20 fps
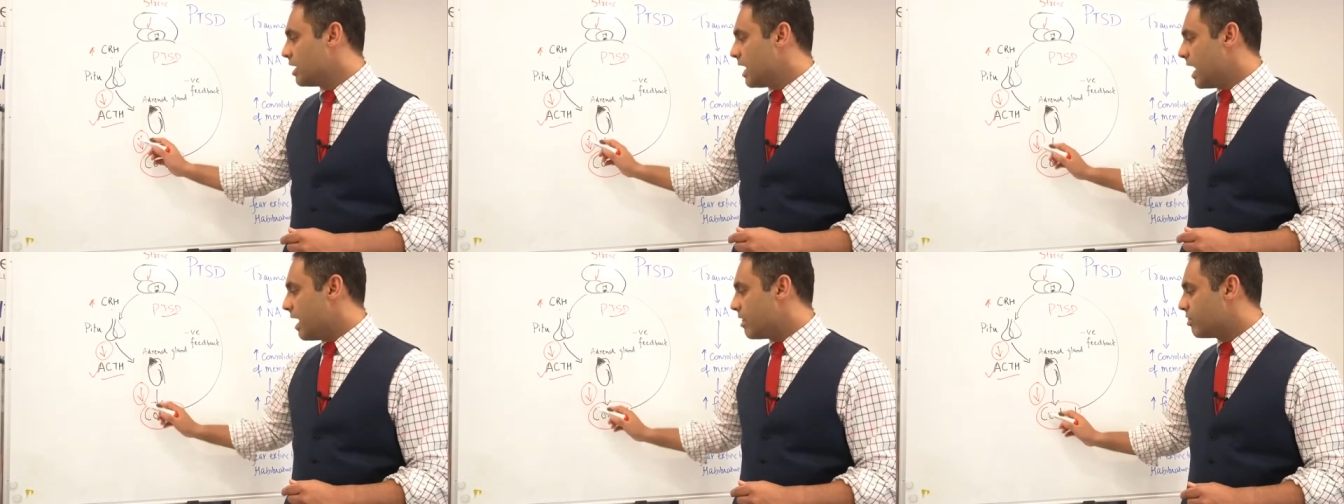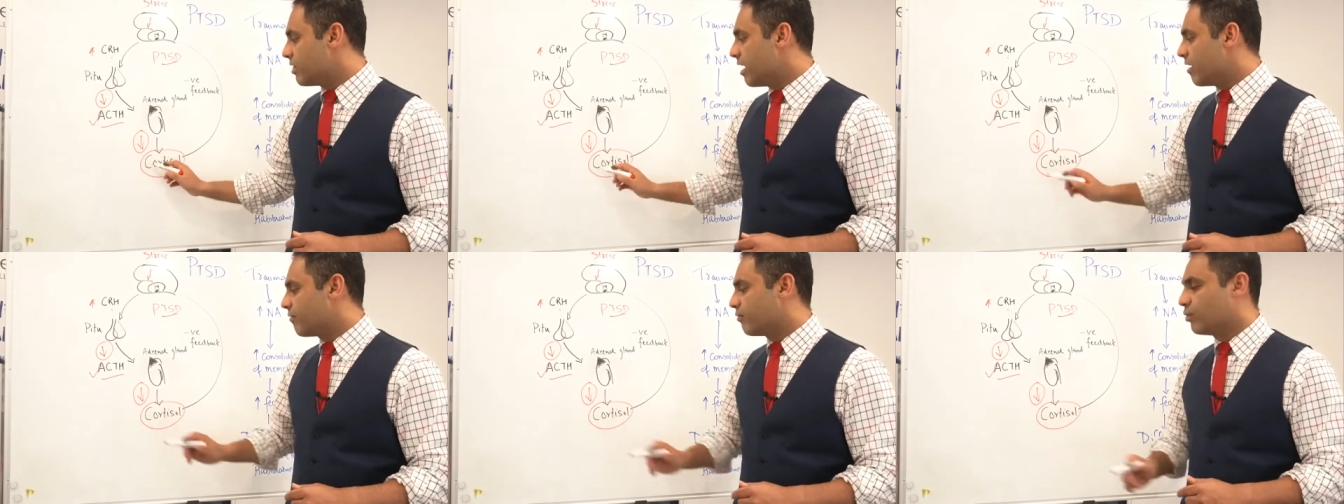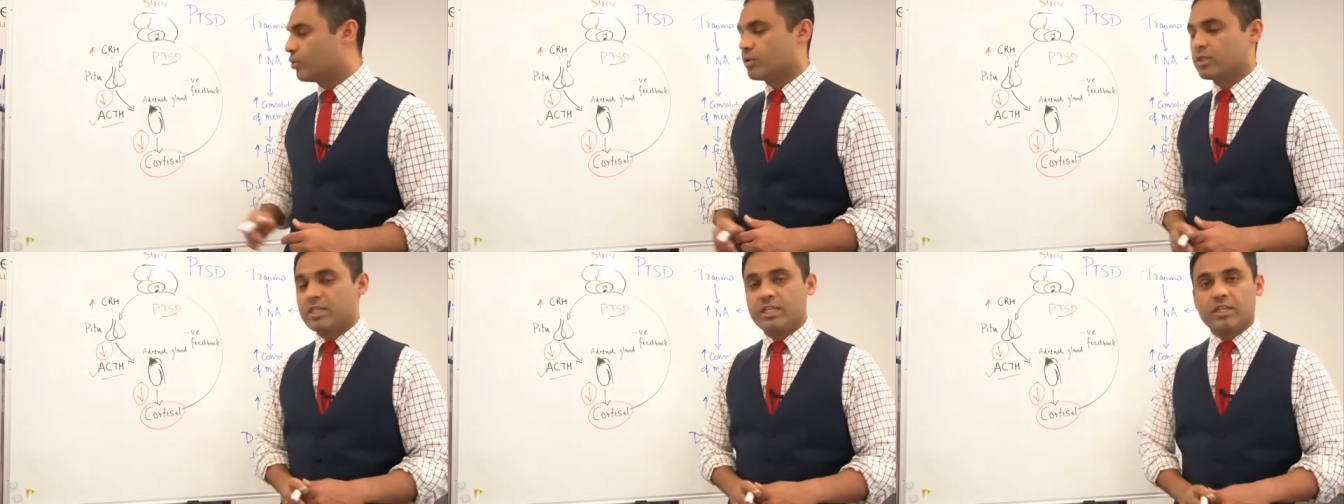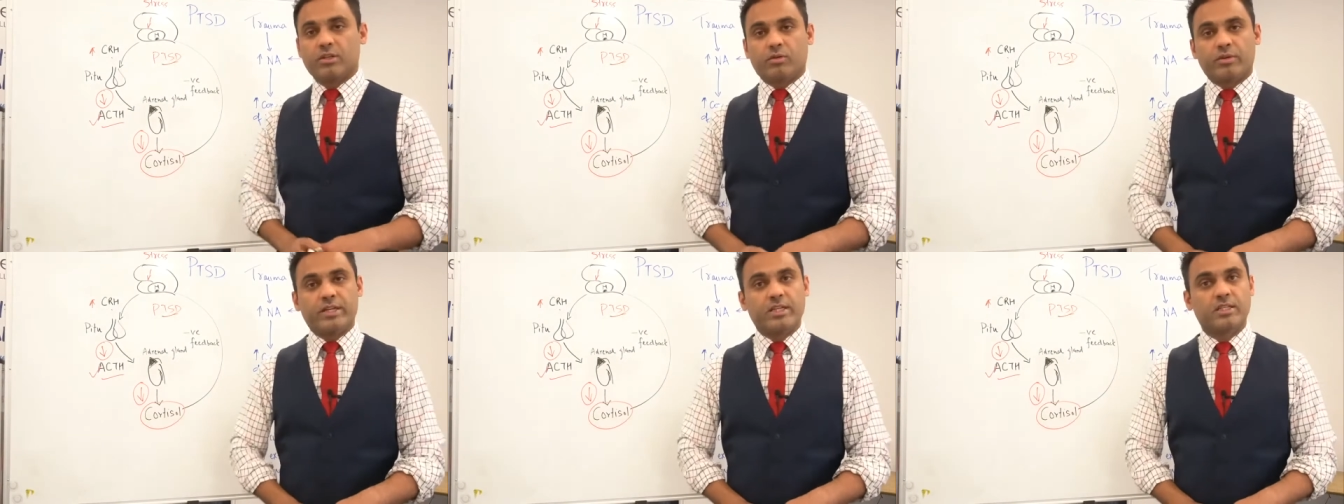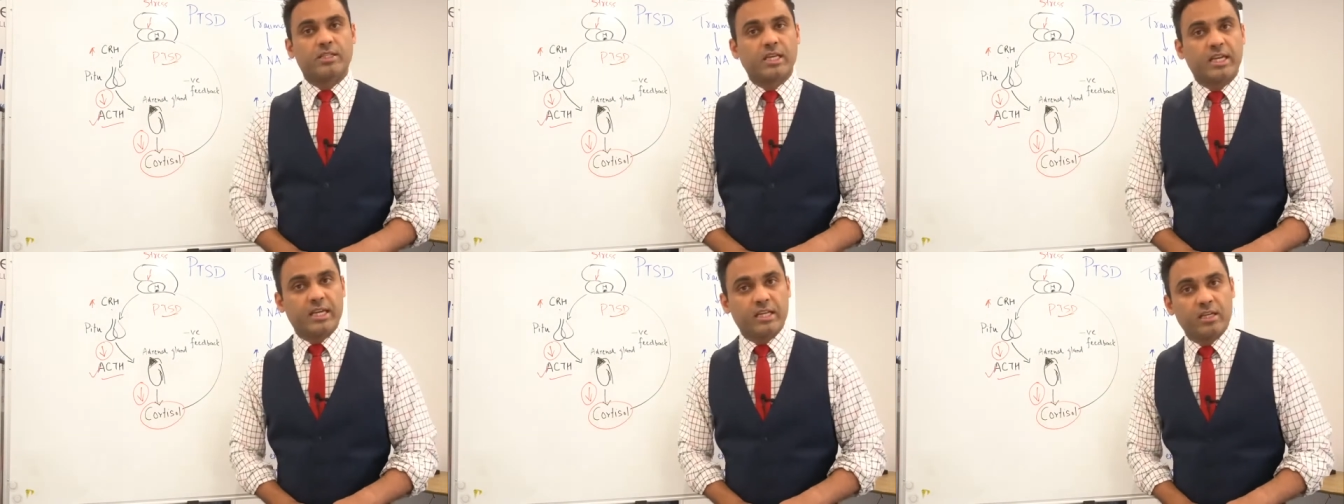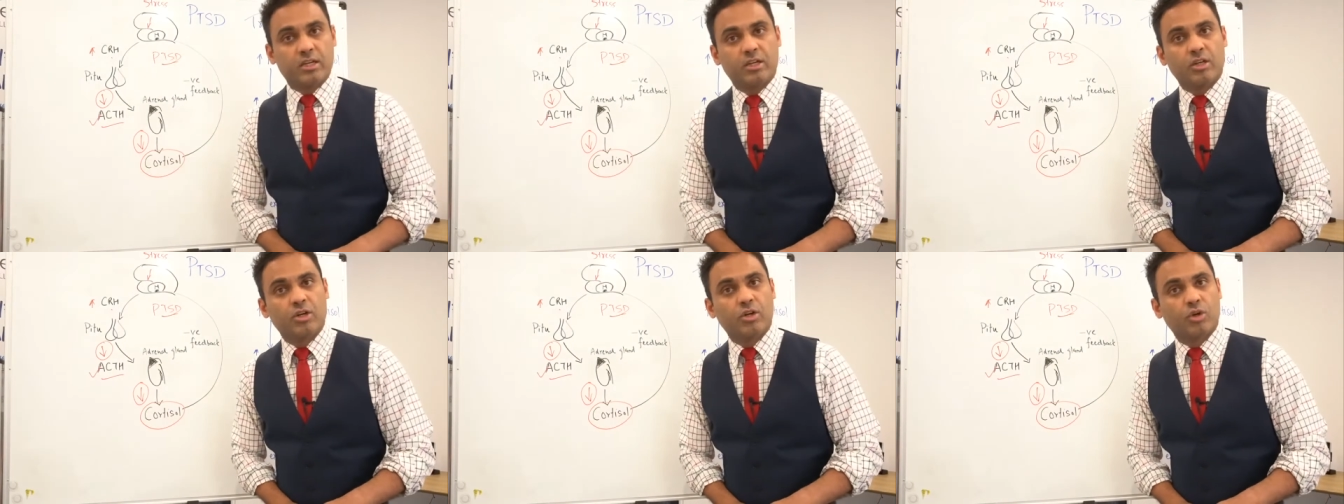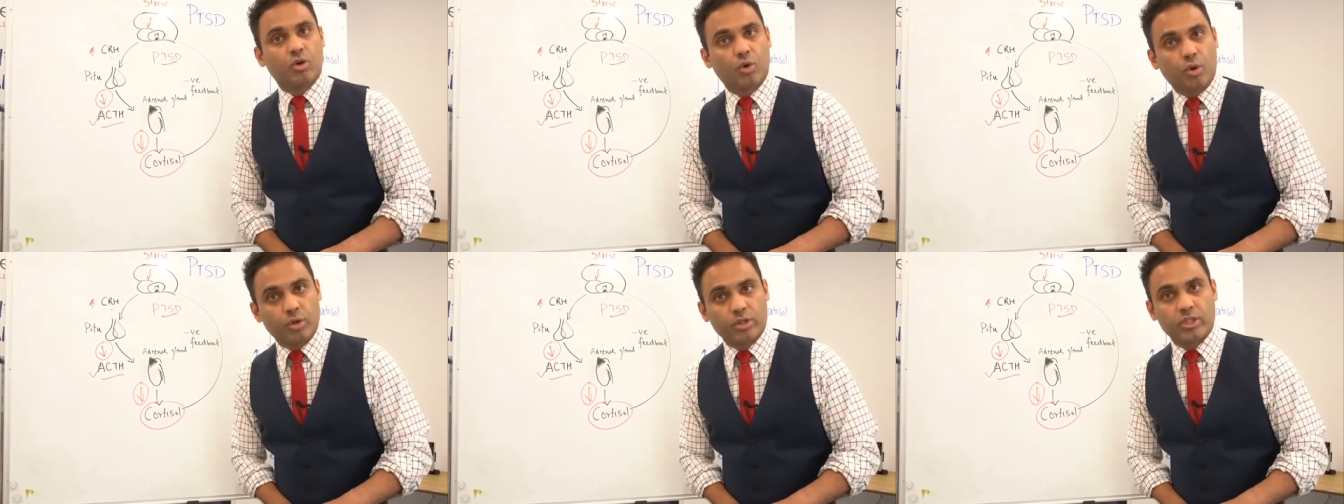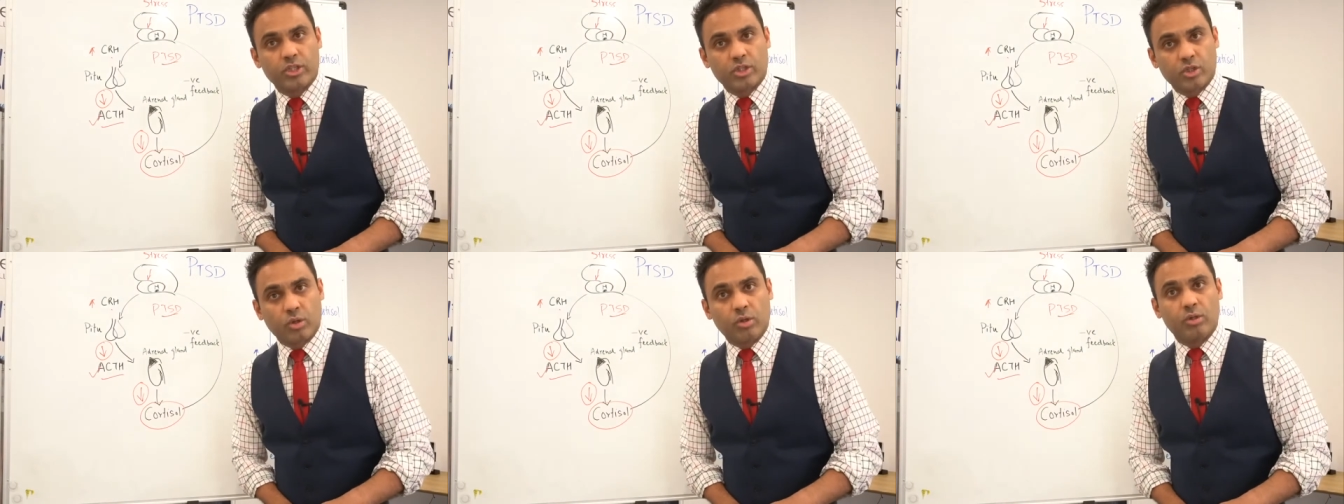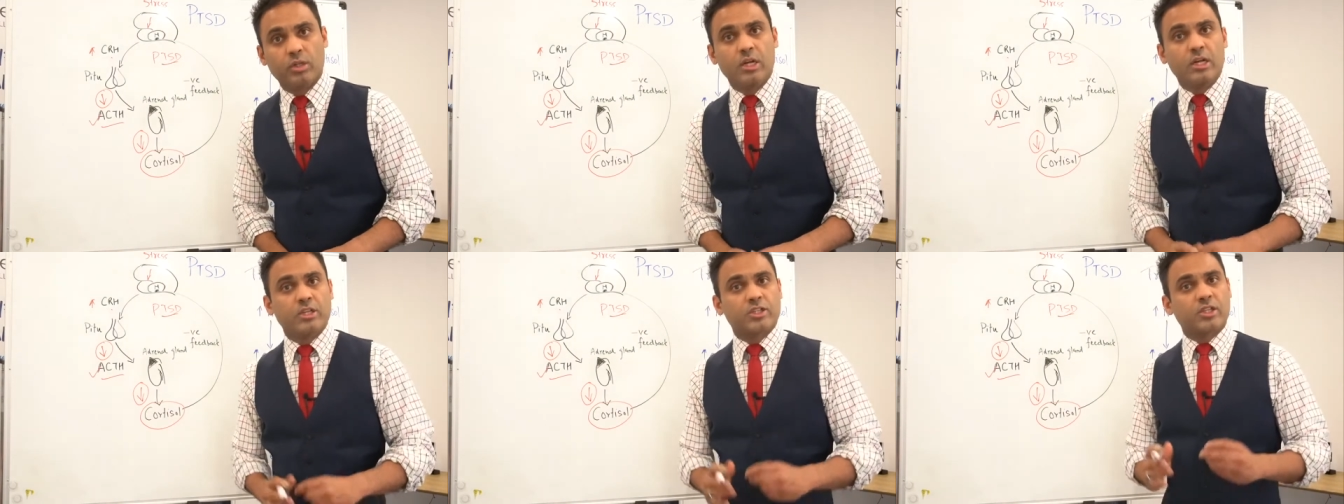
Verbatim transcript: and therefore decrease in cortisol.